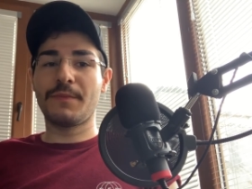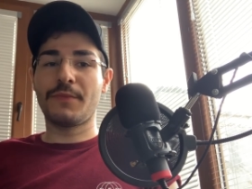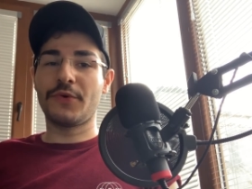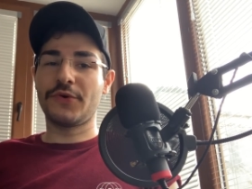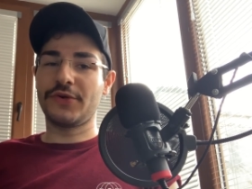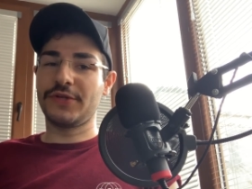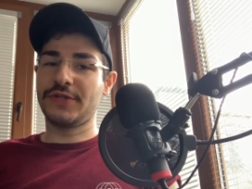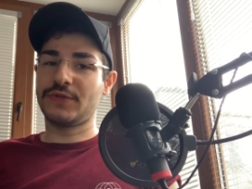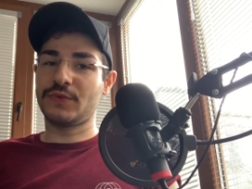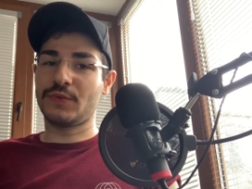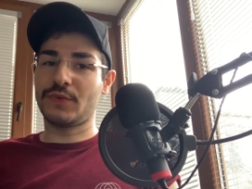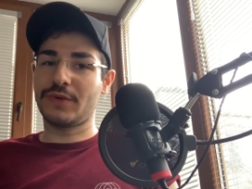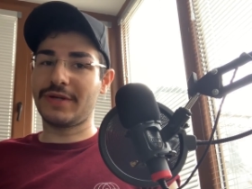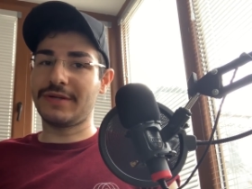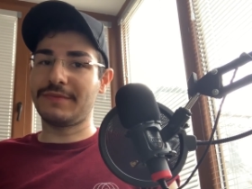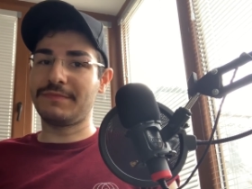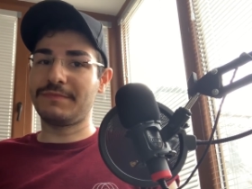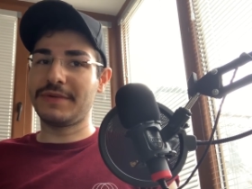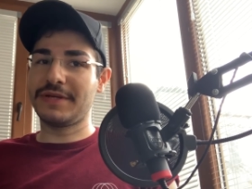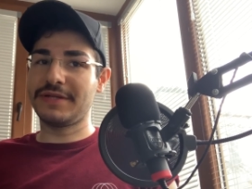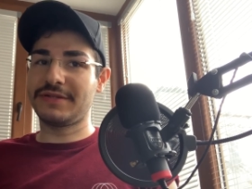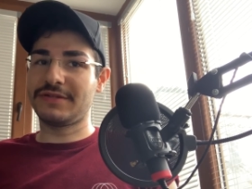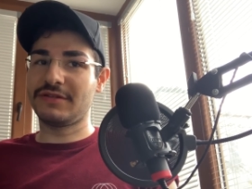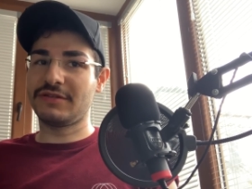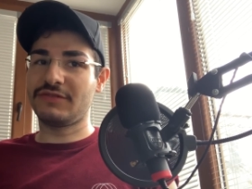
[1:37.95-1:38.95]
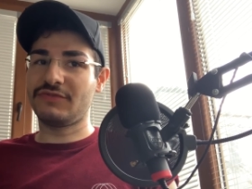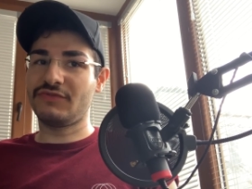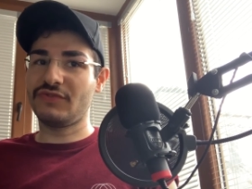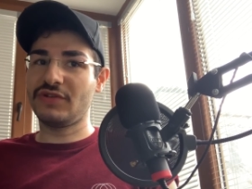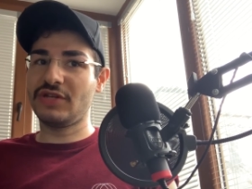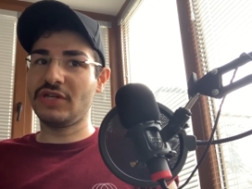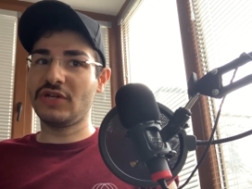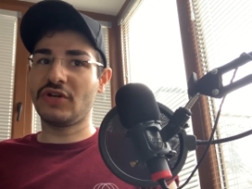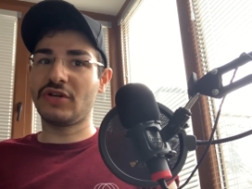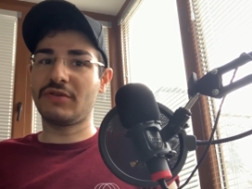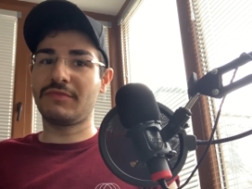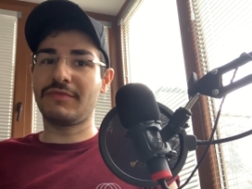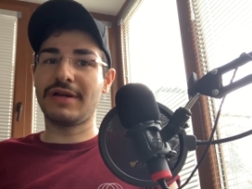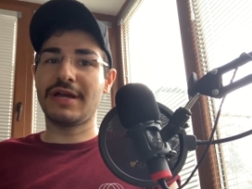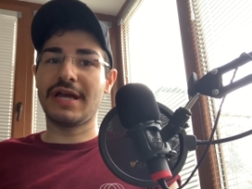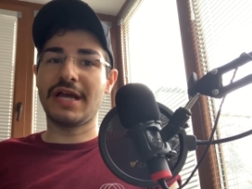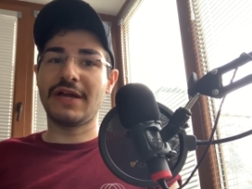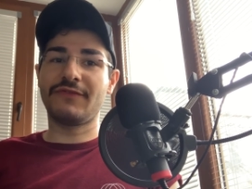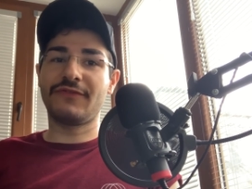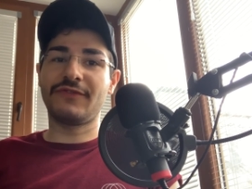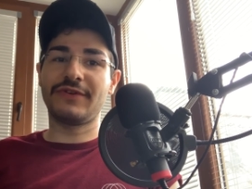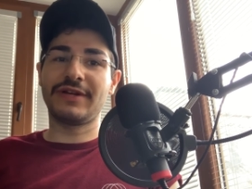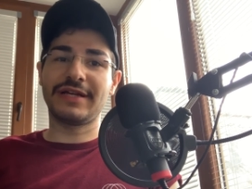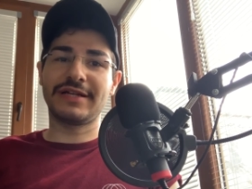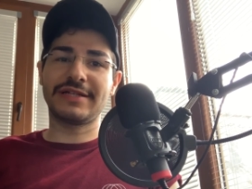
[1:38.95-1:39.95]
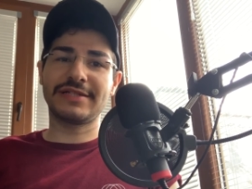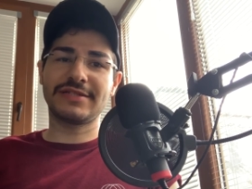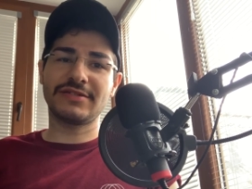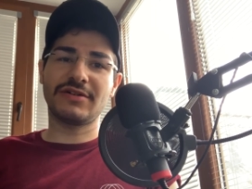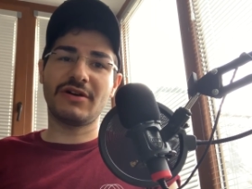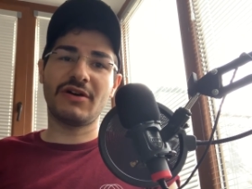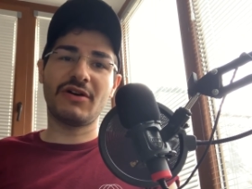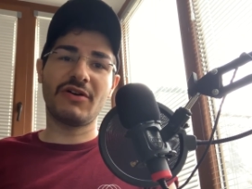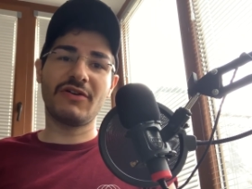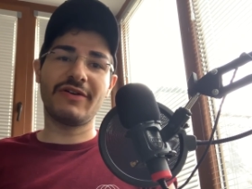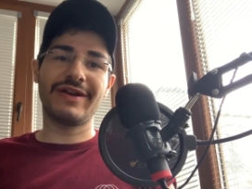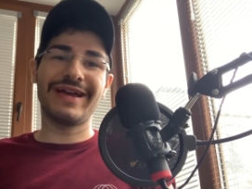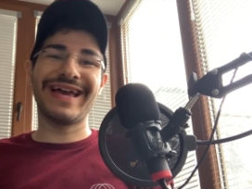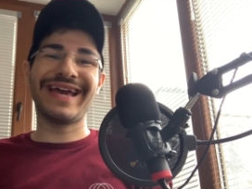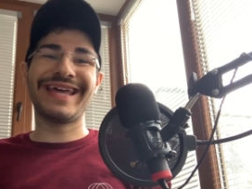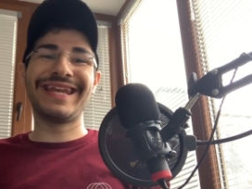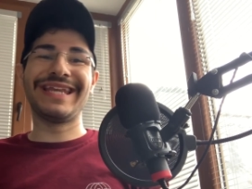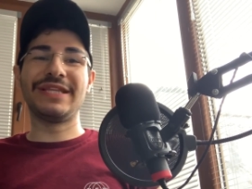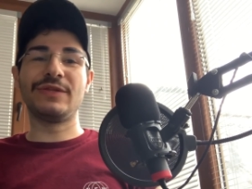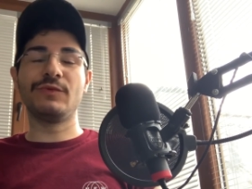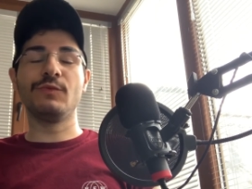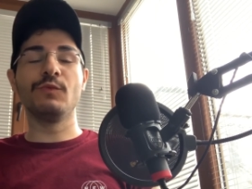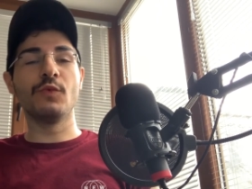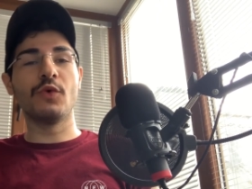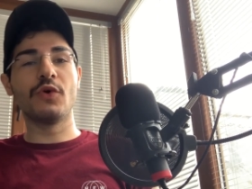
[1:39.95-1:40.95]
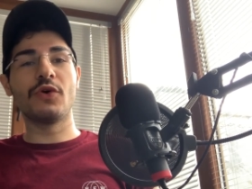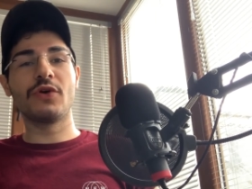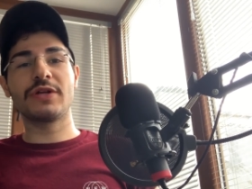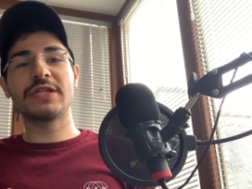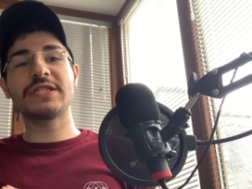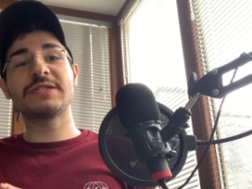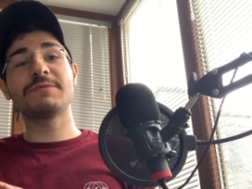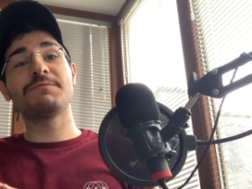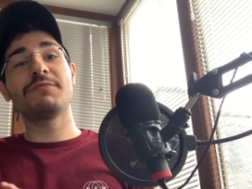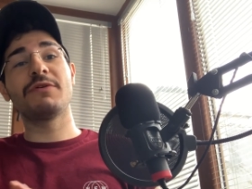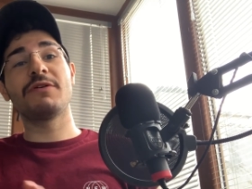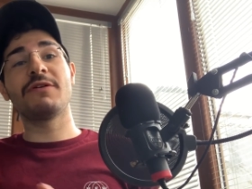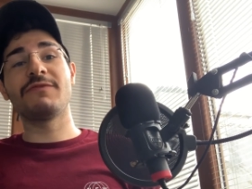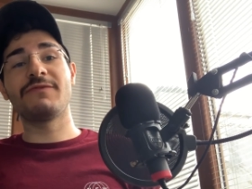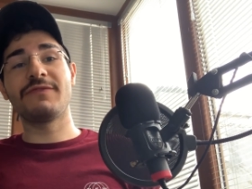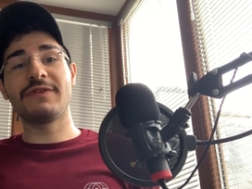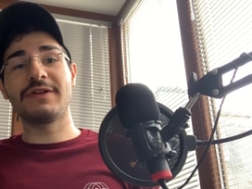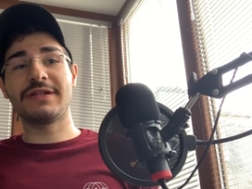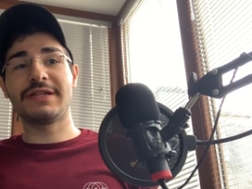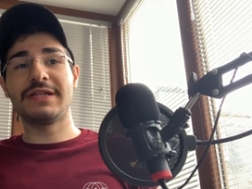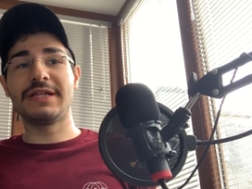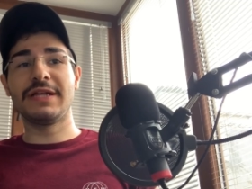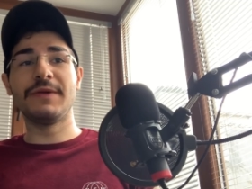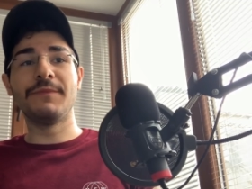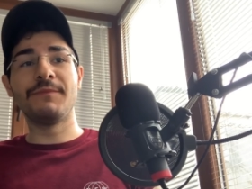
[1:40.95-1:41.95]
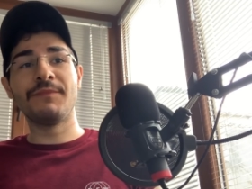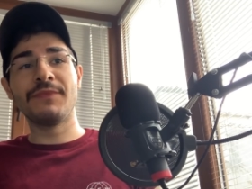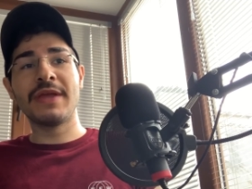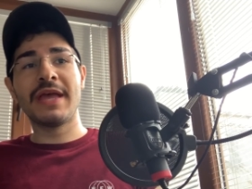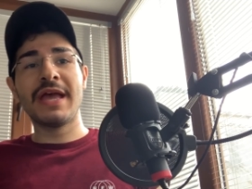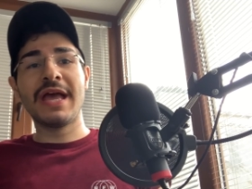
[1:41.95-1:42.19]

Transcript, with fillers: point one beta three on my iPhone X R and it works perfectly.